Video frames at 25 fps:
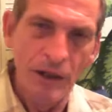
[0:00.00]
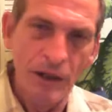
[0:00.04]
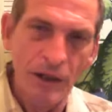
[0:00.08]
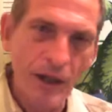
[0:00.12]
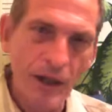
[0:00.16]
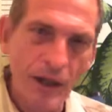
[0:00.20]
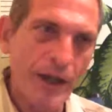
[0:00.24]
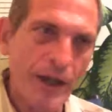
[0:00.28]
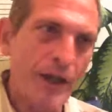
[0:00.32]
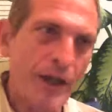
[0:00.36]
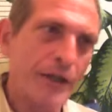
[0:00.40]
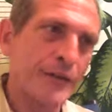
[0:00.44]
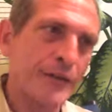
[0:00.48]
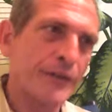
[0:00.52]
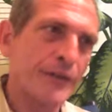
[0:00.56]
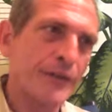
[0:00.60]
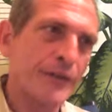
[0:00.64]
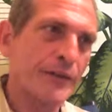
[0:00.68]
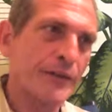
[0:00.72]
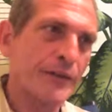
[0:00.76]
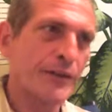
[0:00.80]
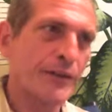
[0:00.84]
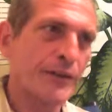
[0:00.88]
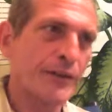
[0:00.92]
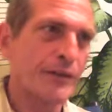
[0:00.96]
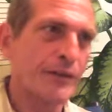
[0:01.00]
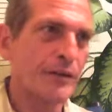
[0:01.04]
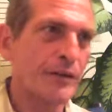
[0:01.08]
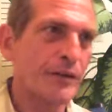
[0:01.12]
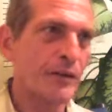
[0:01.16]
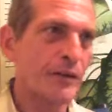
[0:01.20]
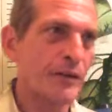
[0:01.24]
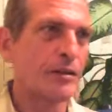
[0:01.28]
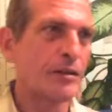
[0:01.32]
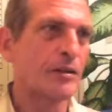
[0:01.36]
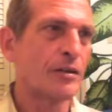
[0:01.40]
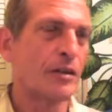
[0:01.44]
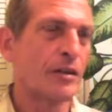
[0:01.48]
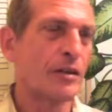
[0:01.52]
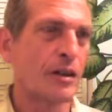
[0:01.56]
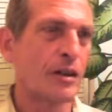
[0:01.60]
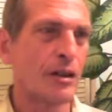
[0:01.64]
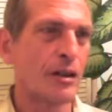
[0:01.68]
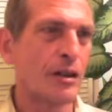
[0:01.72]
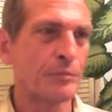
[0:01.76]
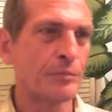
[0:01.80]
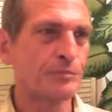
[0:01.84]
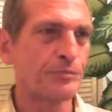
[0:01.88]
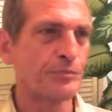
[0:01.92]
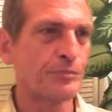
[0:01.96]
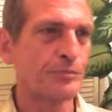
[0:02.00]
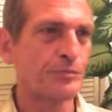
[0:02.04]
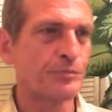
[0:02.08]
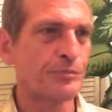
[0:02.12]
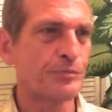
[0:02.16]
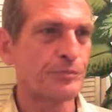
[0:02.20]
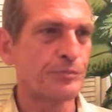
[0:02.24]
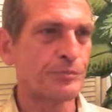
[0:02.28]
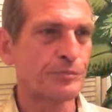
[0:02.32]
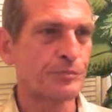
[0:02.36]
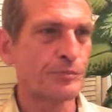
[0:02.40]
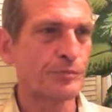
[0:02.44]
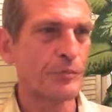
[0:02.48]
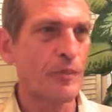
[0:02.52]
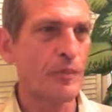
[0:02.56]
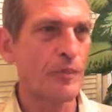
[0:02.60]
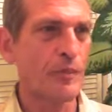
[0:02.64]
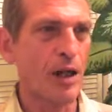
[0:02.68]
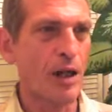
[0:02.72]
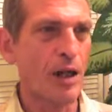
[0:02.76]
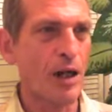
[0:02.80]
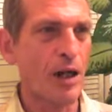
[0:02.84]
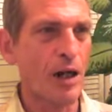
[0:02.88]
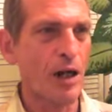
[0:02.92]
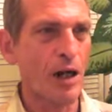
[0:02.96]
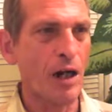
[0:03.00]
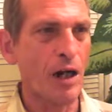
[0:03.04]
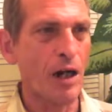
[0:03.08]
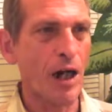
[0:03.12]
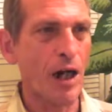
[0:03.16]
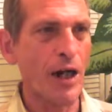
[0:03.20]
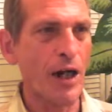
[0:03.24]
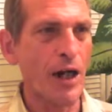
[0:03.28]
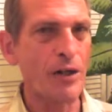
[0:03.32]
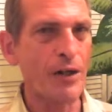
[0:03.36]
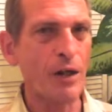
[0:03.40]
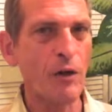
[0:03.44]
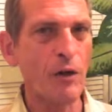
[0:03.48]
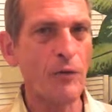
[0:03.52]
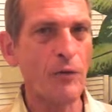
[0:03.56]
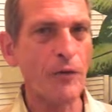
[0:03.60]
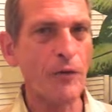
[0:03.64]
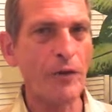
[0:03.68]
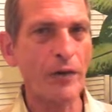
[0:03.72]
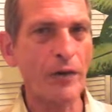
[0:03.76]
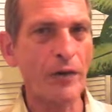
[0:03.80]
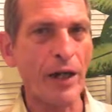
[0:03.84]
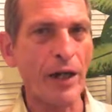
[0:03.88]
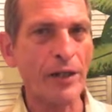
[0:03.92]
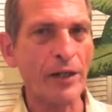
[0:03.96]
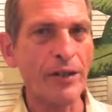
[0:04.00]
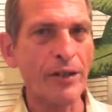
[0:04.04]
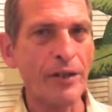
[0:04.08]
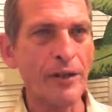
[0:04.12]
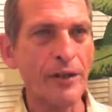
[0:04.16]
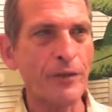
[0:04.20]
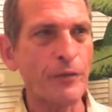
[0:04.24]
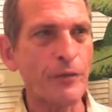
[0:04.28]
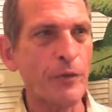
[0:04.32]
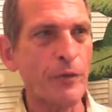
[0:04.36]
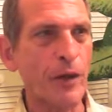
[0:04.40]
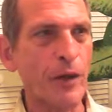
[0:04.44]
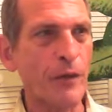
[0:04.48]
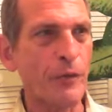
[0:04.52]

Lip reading: And I know that I did it.